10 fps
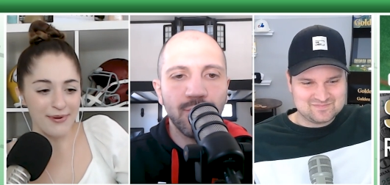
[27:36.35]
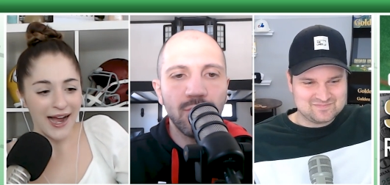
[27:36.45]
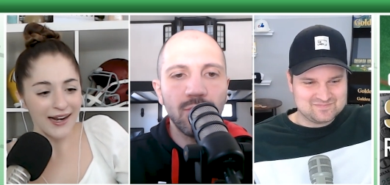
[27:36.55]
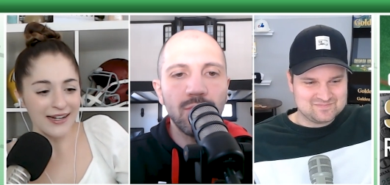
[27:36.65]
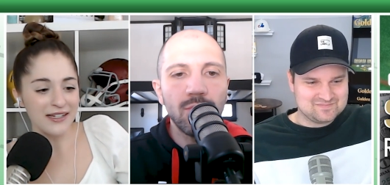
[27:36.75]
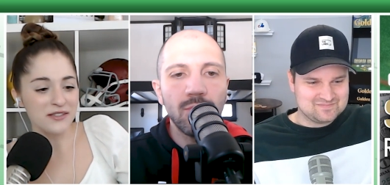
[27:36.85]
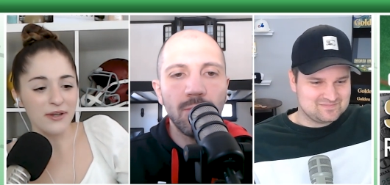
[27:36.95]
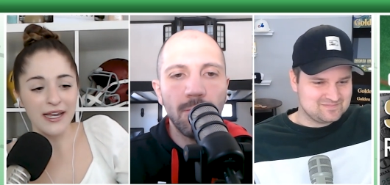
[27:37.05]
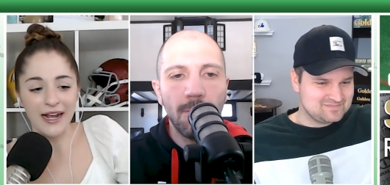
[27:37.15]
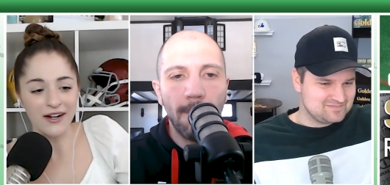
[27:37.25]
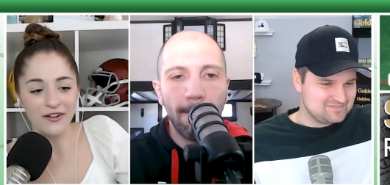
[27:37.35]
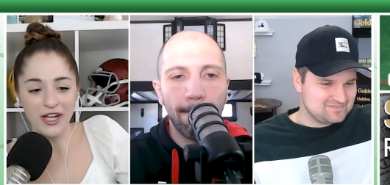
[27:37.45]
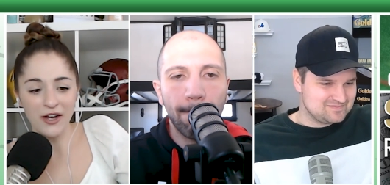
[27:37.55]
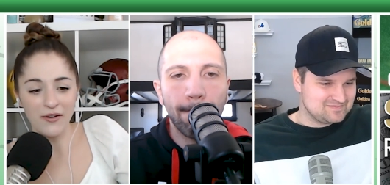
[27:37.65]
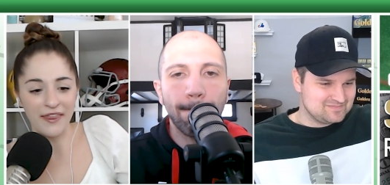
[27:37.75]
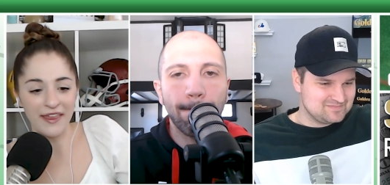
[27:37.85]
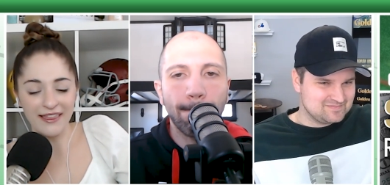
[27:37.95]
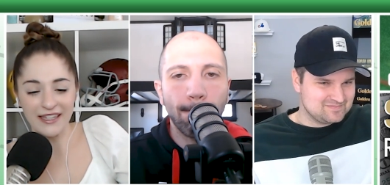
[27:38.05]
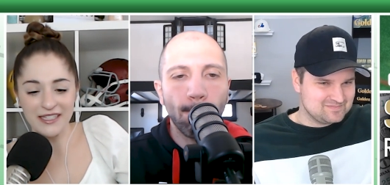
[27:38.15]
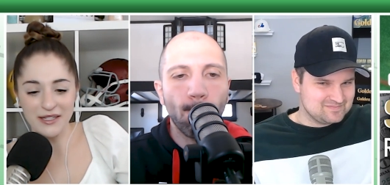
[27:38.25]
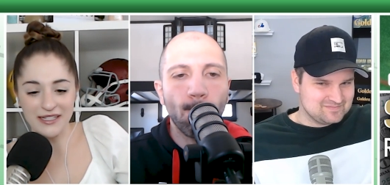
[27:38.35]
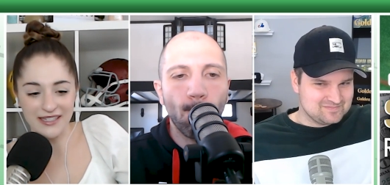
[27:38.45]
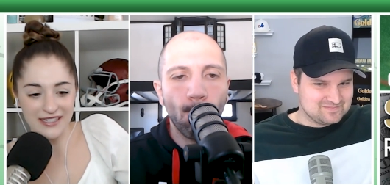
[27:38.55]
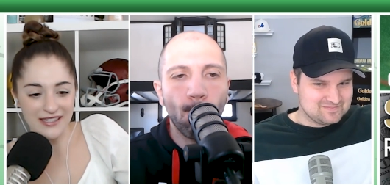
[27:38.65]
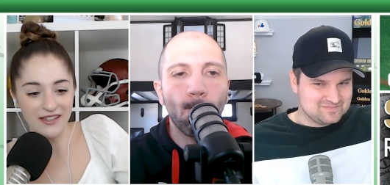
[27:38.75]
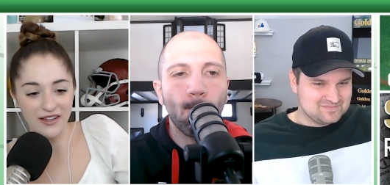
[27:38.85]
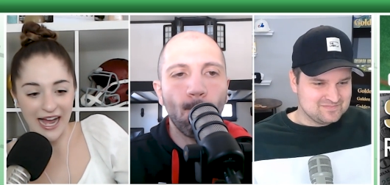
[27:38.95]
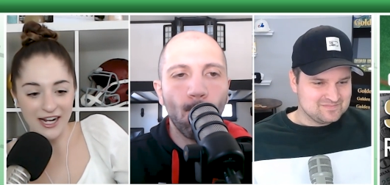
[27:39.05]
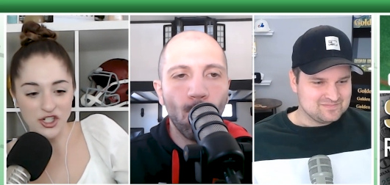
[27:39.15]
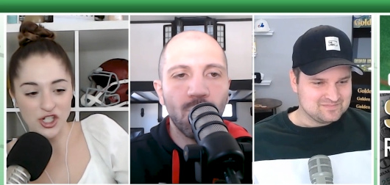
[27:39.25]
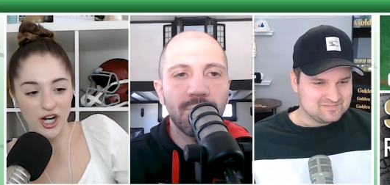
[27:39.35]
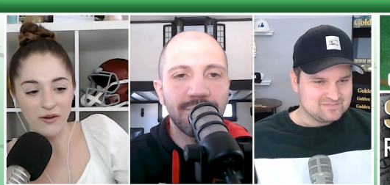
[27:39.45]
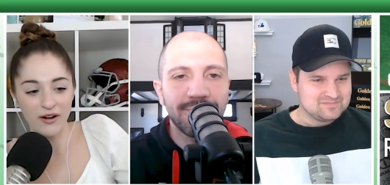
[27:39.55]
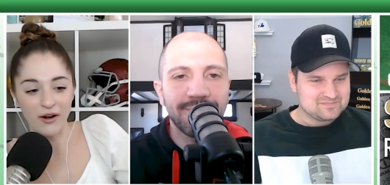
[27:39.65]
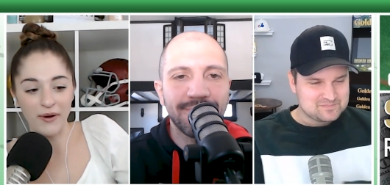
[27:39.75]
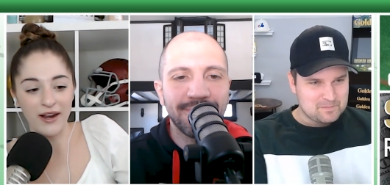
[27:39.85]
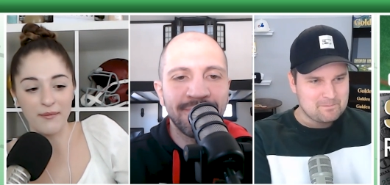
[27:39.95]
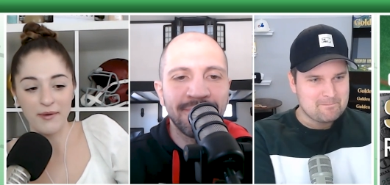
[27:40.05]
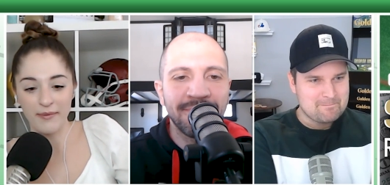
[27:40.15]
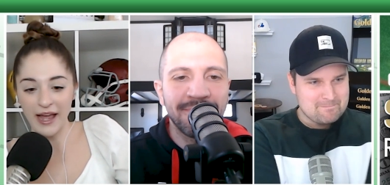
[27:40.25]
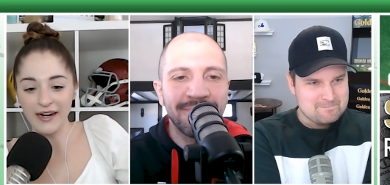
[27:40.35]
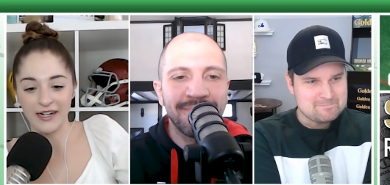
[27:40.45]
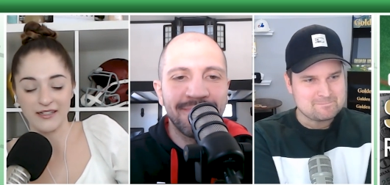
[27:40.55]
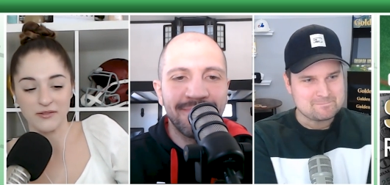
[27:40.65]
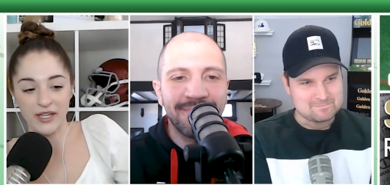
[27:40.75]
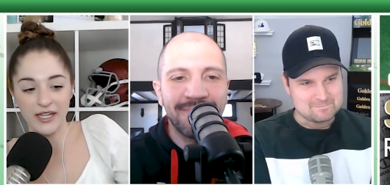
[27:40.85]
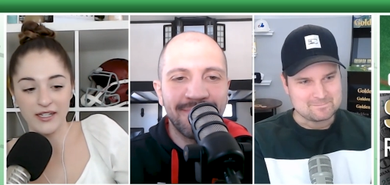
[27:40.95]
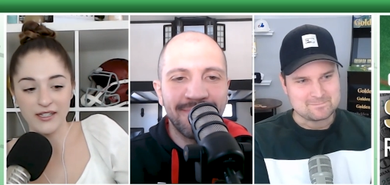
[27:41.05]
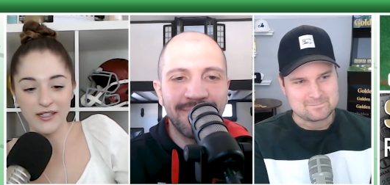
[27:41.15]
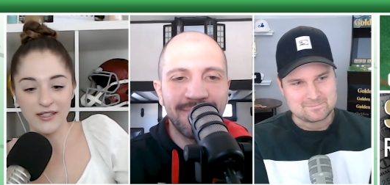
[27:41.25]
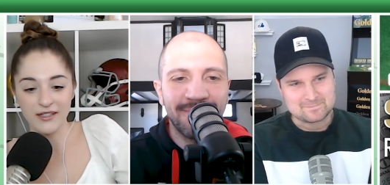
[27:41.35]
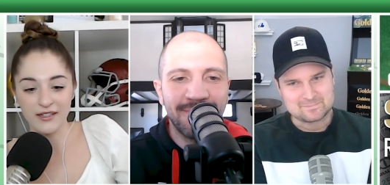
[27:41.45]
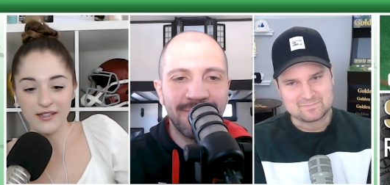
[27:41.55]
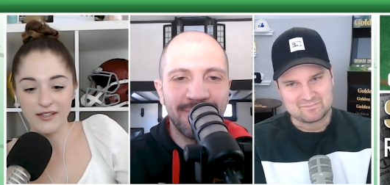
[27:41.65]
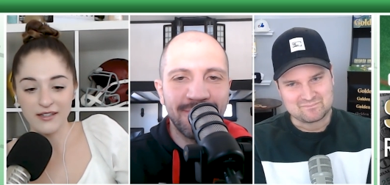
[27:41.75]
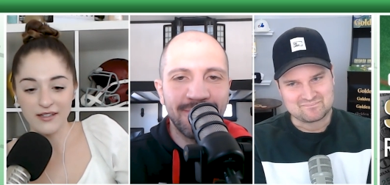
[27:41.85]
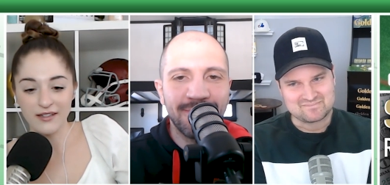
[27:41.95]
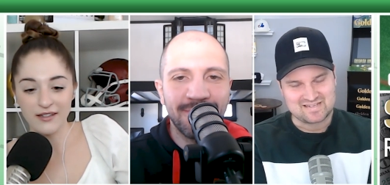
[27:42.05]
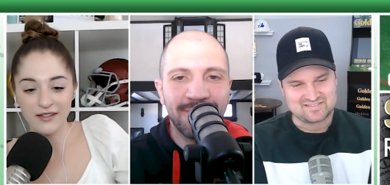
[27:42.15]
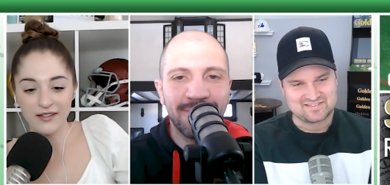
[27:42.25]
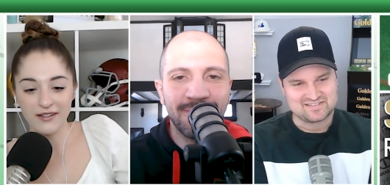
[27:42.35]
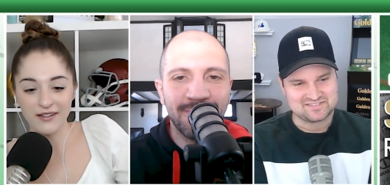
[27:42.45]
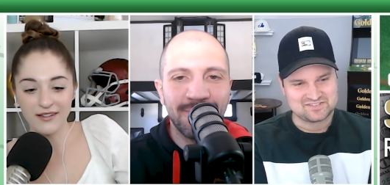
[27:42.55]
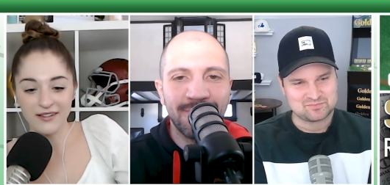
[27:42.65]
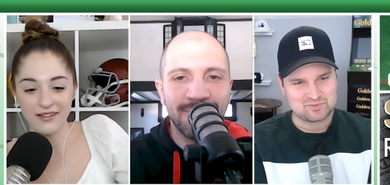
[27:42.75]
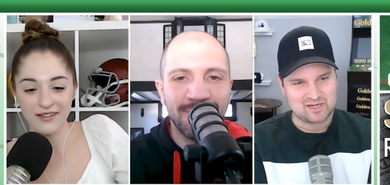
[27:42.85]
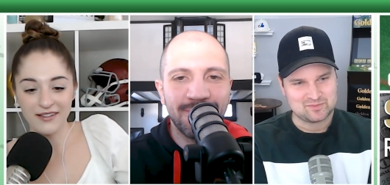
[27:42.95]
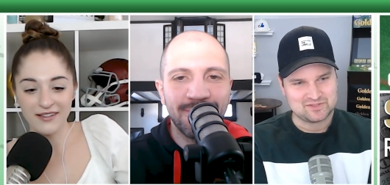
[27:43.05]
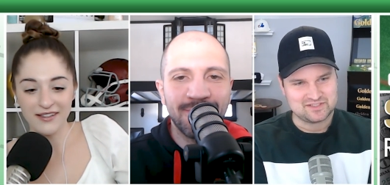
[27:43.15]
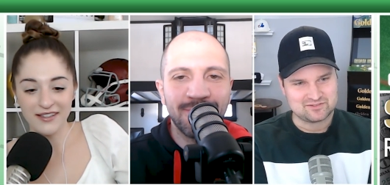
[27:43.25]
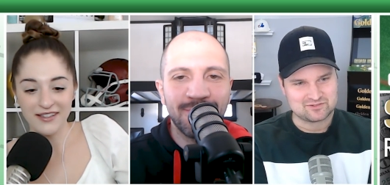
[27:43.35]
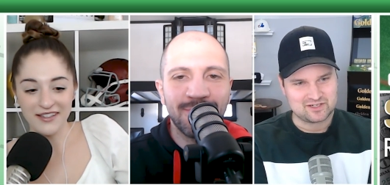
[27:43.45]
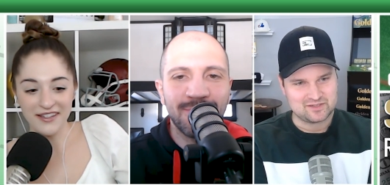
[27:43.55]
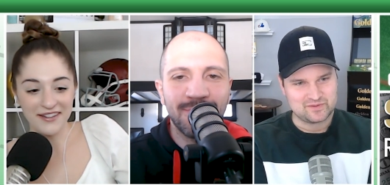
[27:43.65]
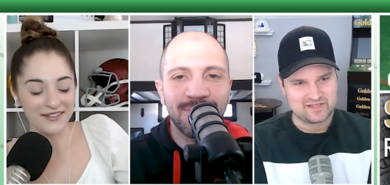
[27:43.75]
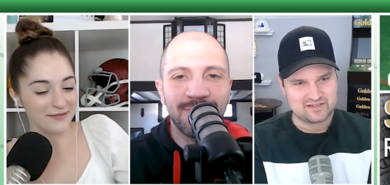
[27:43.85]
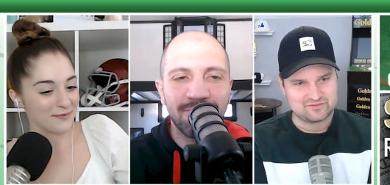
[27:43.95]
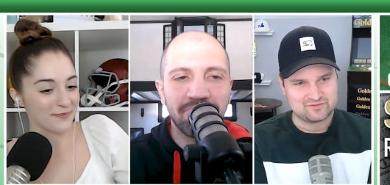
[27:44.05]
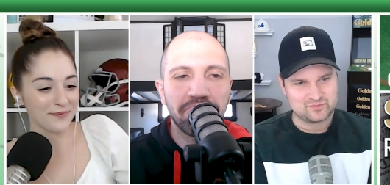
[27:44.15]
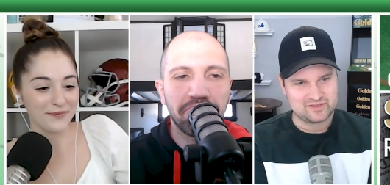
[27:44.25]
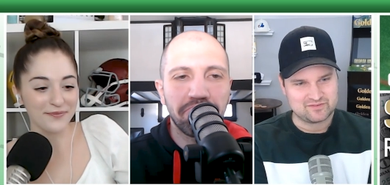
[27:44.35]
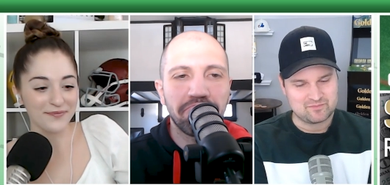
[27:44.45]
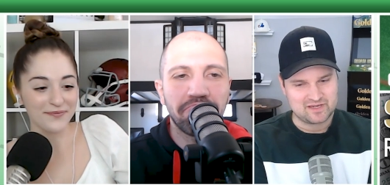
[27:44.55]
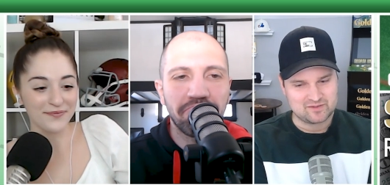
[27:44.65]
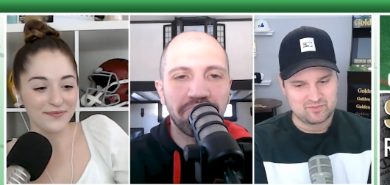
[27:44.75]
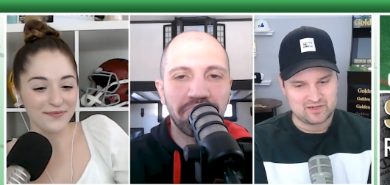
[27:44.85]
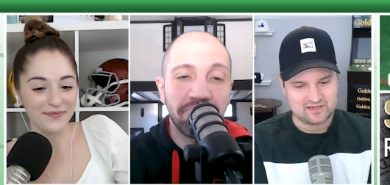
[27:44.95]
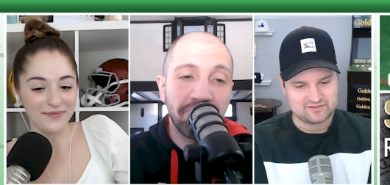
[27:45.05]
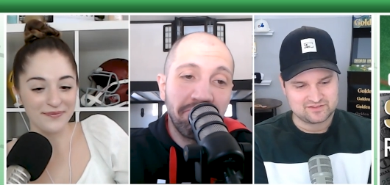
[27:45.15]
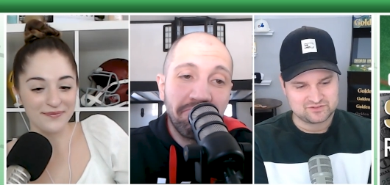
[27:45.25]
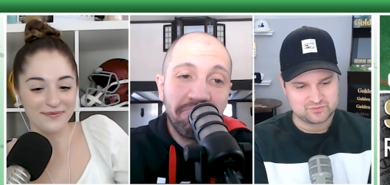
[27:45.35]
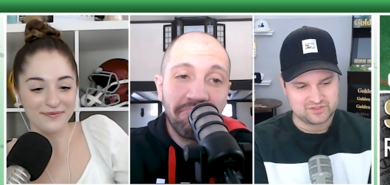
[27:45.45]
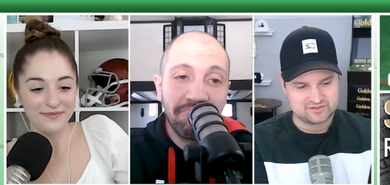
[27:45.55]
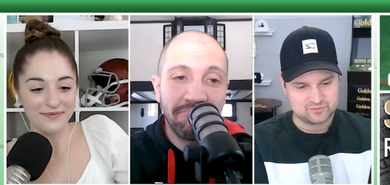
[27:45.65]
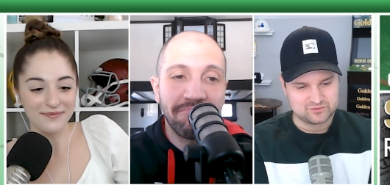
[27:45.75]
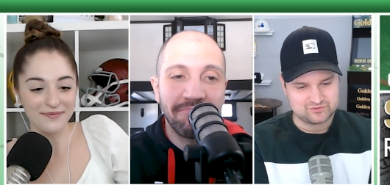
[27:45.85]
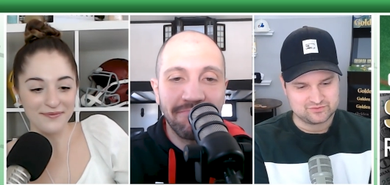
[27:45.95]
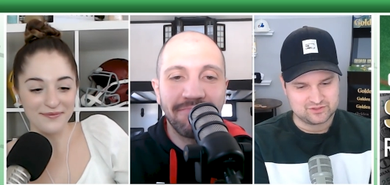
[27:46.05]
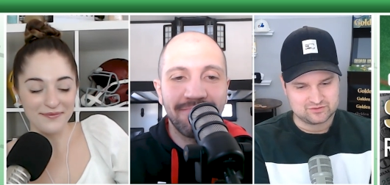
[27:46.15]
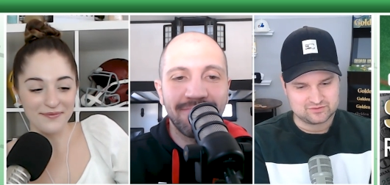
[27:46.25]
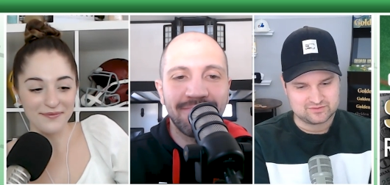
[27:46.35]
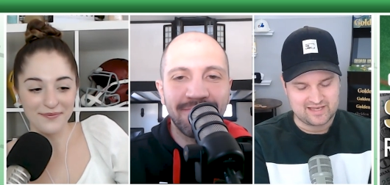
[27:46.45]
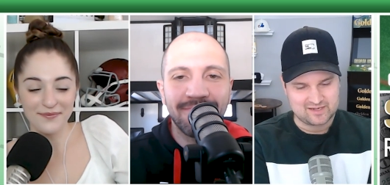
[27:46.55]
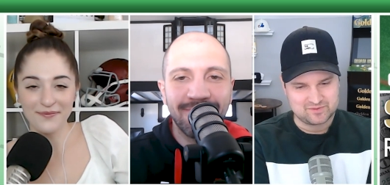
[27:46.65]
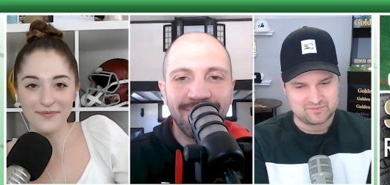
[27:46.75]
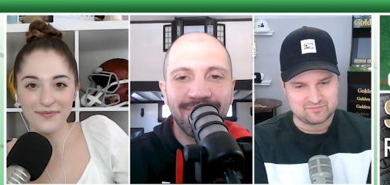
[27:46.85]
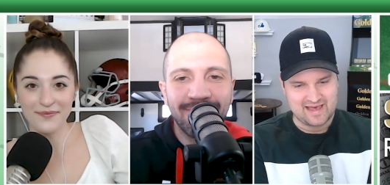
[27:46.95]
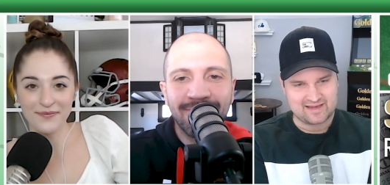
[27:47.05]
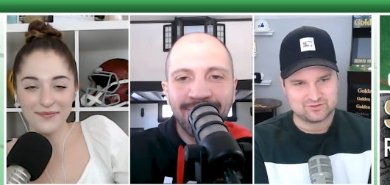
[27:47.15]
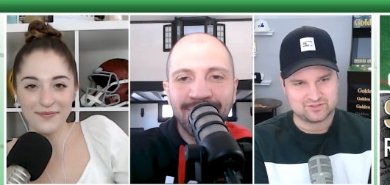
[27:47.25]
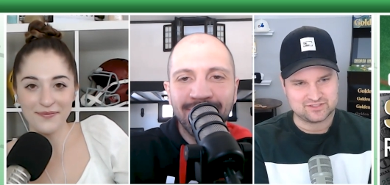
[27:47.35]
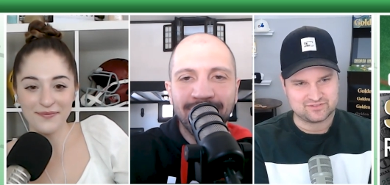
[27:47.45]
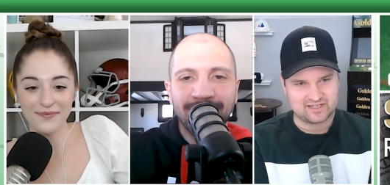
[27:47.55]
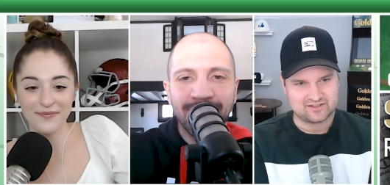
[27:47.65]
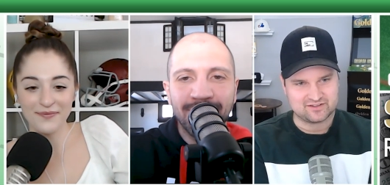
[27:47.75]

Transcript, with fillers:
Speaker 1: back next week? I don't know. I think this is this the last show or are we coming back next week?
Speaker 2: I think this is probably it, right? We have we have the megapod this week that will, you know, Adam and Matt will give kind of